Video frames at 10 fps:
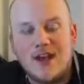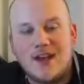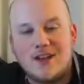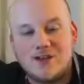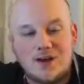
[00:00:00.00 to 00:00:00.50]

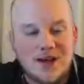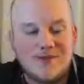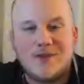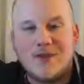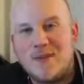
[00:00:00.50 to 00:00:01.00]
uh,
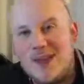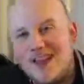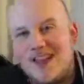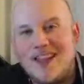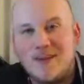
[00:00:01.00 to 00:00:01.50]
drive from
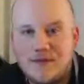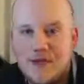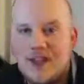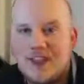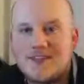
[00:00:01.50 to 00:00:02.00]
LA to
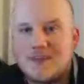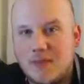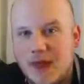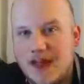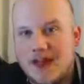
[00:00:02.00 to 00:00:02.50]
Vegas and
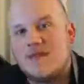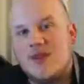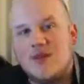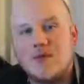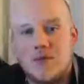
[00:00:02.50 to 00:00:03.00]
back,
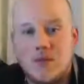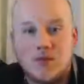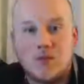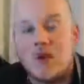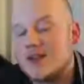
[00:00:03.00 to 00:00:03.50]
you know,
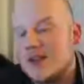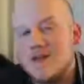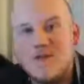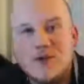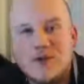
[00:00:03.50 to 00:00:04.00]
with watching a
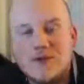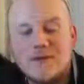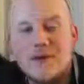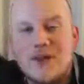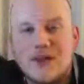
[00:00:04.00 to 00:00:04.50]
full
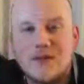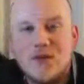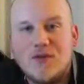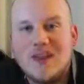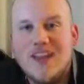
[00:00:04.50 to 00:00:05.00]
full length
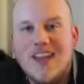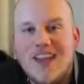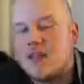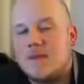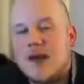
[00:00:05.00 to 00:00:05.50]
movie,
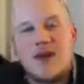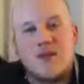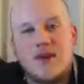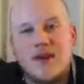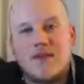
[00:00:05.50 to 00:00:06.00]
and the battery
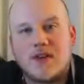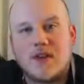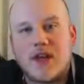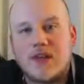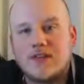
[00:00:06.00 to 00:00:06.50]
would never
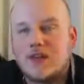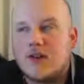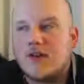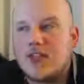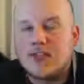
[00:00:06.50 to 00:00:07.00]
go out. So I
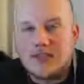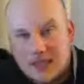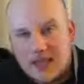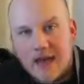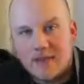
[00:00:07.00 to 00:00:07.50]
don't think it's
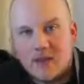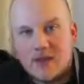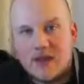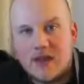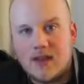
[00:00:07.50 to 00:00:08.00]
to that
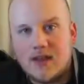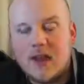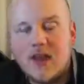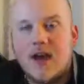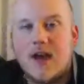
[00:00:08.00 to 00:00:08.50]
point yet,
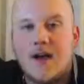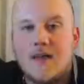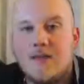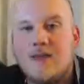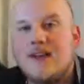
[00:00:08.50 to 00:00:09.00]

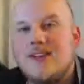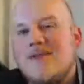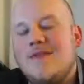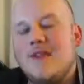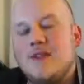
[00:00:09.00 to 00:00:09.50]
um, but it
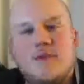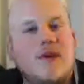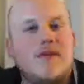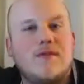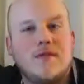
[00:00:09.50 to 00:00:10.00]
definitely is
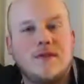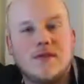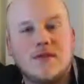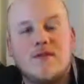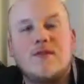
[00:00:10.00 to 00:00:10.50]
big for
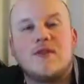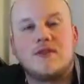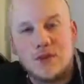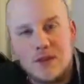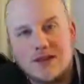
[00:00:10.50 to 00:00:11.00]
the for the
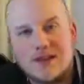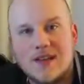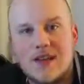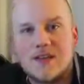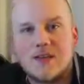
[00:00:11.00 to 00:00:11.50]
screen
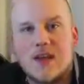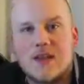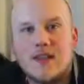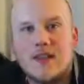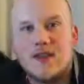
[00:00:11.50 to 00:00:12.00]
size. So I
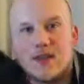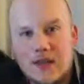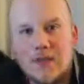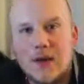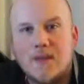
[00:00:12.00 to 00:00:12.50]
think it'll
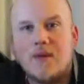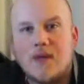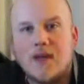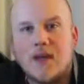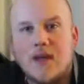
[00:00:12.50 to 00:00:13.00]
keep up
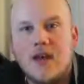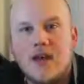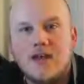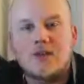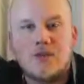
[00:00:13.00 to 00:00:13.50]
with uh,
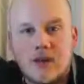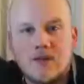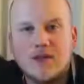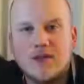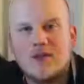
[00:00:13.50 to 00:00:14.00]
the screen
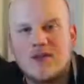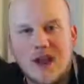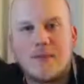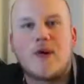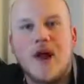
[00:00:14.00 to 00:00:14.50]
resolution,
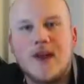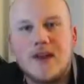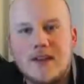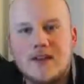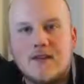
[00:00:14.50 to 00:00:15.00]
how bright
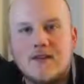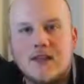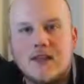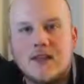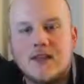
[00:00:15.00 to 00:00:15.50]
it is, and
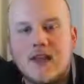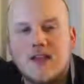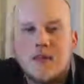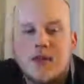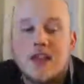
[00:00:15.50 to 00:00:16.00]
everything like
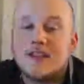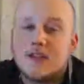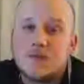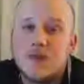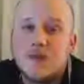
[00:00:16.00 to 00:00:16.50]
that. But guys,
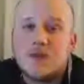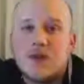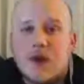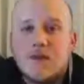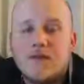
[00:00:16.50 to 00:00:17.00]
that's pretty much
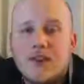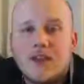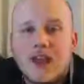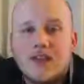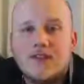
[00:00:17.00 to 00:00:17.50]
all for the
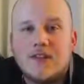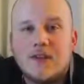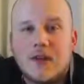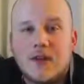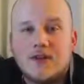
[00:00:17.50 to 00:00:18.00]
Galaxy
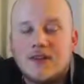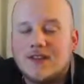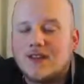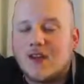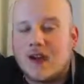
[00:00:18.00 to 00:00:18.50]
Note.
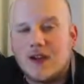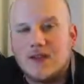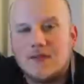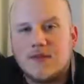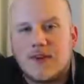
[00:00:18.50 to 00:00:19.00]
It's an
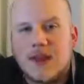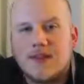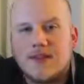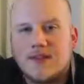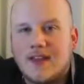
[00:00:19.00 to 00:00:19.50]
awesome
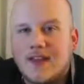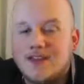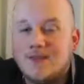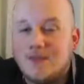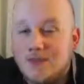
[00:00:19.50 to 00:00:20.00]
device. Uh,
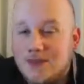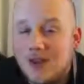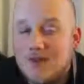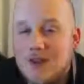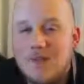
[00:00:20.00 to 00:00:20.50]
it's
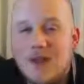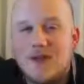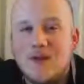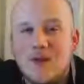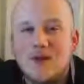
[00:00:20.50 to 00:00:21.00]
definitely made
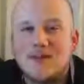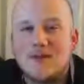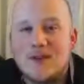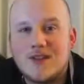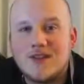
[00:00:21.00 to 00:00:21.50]
me want to
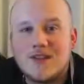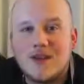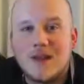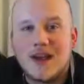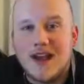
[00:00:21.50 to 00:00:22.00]

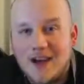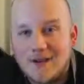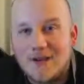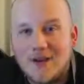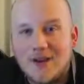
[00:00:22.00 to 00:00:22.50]
reconsider my
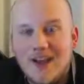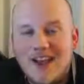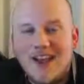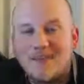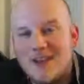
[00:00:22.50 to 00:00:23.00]
iPhone.
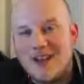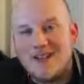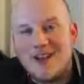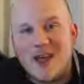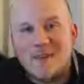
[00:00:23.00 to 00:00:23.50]
I'm kind
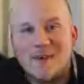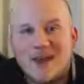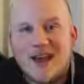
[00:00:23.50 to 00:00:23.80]
of an Apple